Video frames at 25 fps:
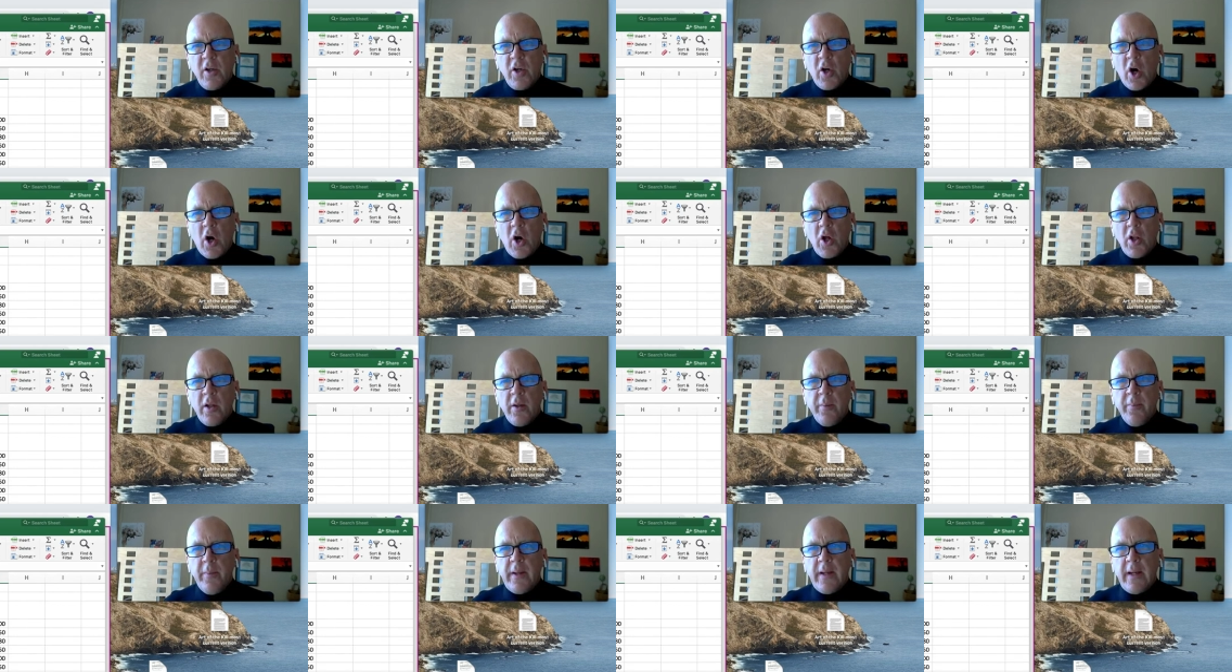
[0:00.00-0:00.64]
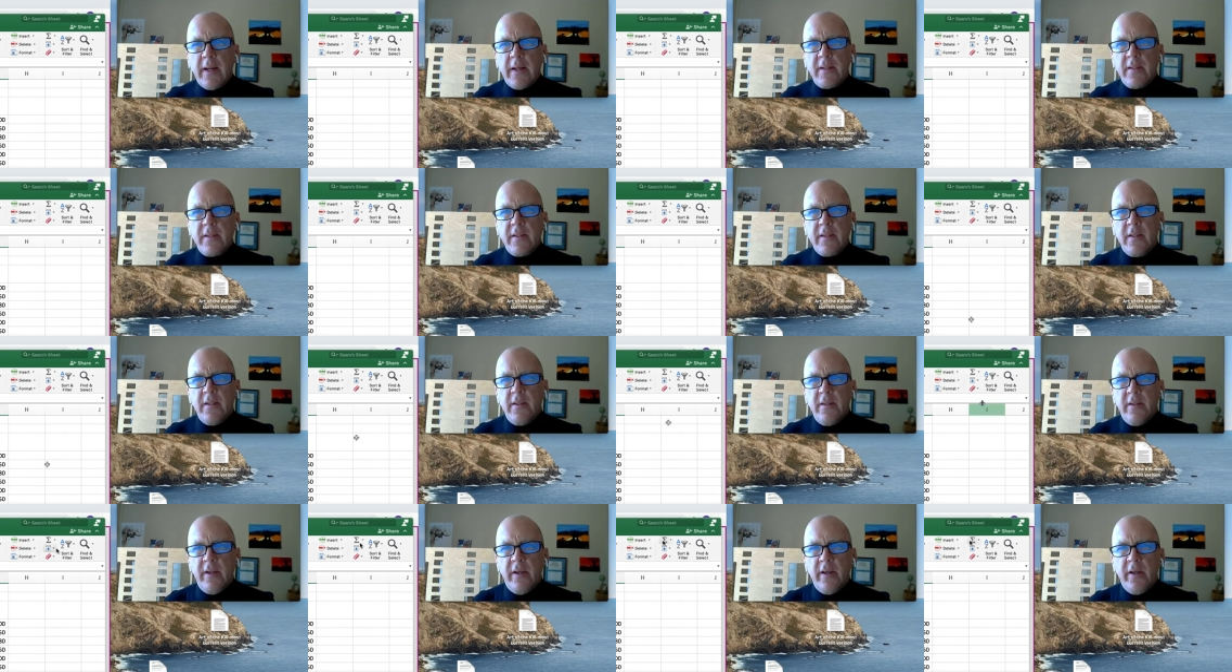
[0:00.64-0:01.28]
column that has
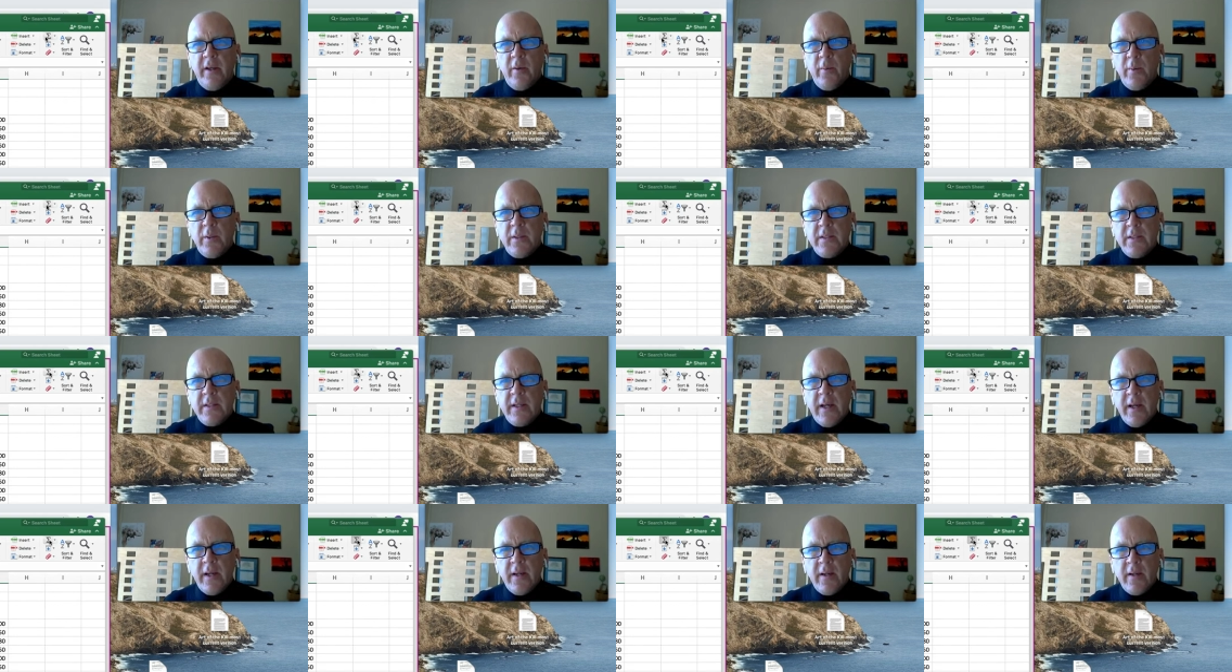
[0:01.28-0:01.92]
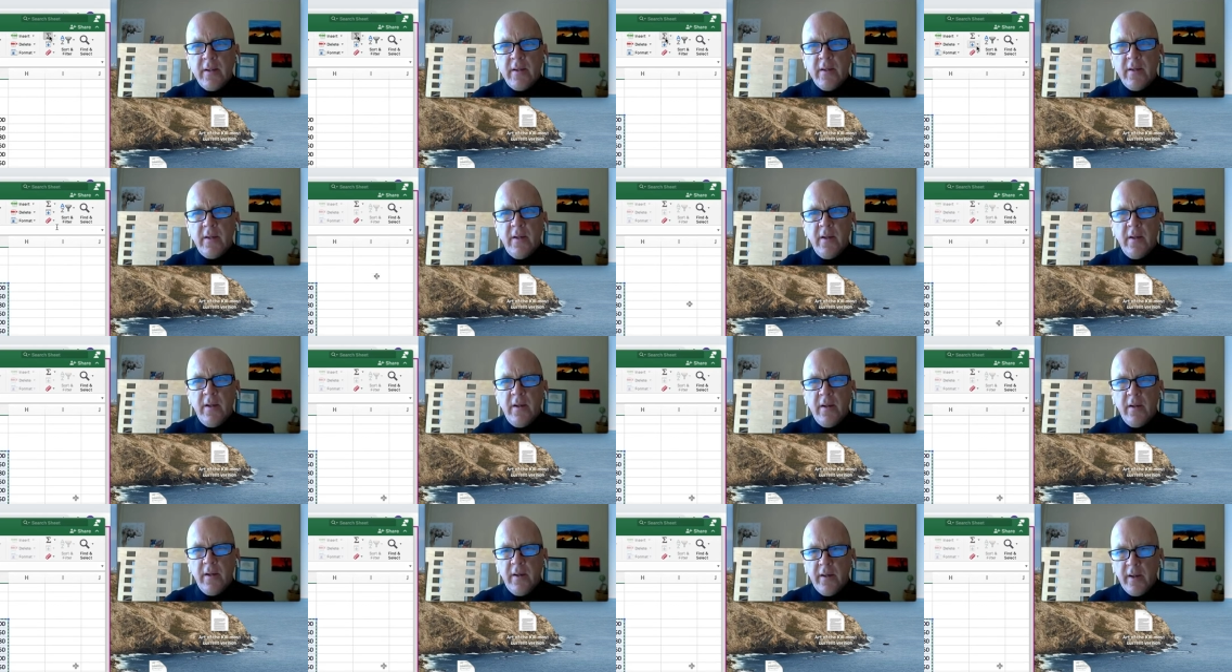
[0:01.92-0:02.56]
contiguous data,
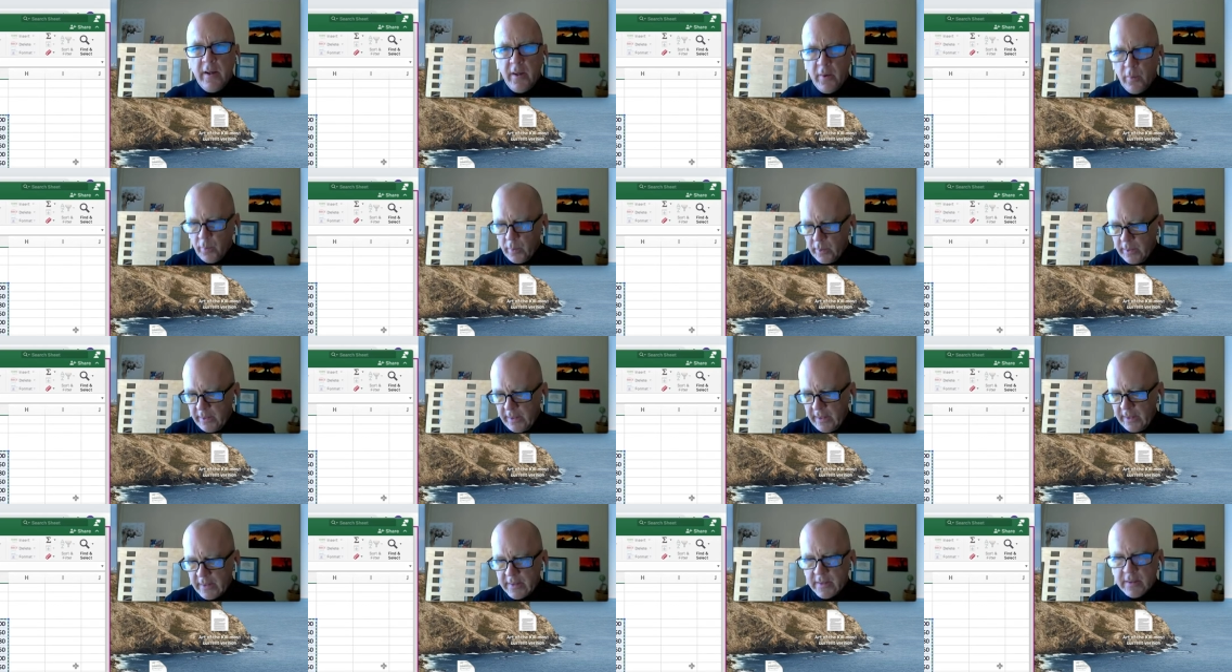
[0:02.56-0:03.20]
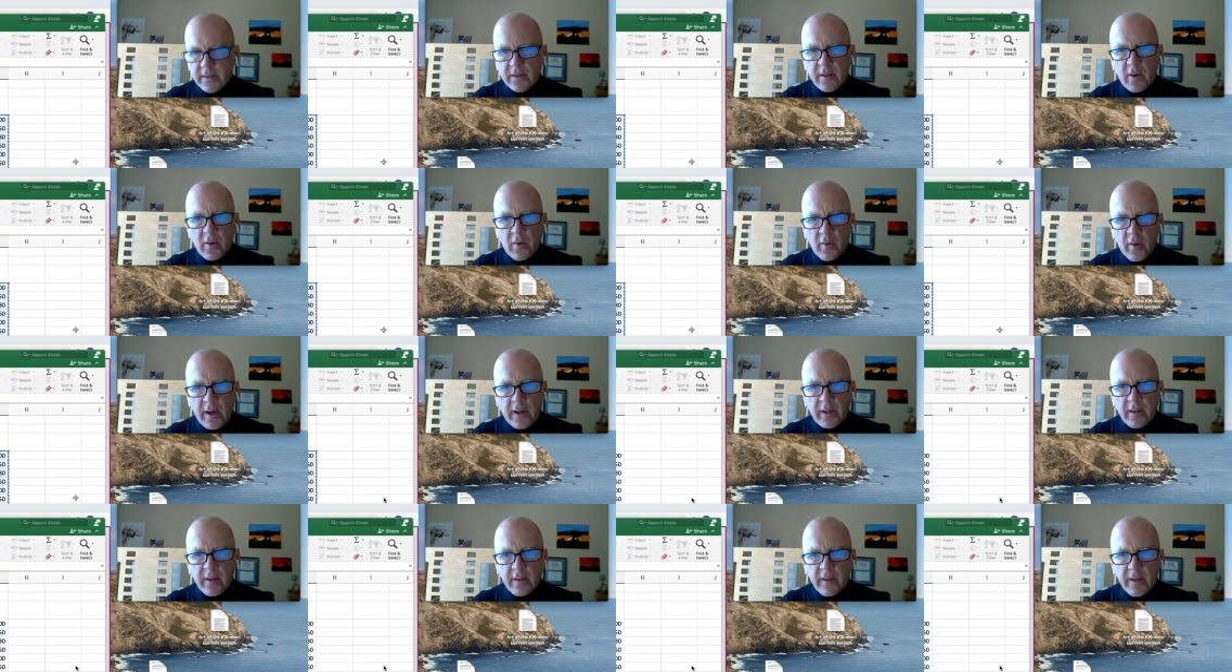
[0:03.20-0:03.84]
it would guess
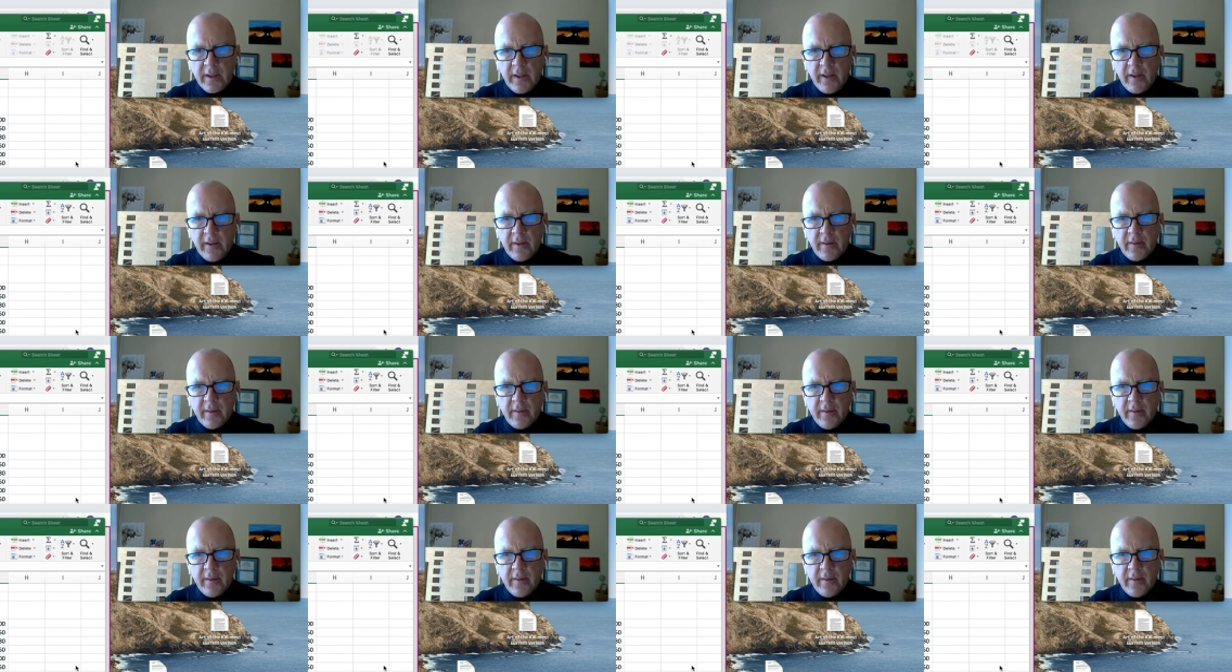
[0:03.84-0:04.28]
correctly.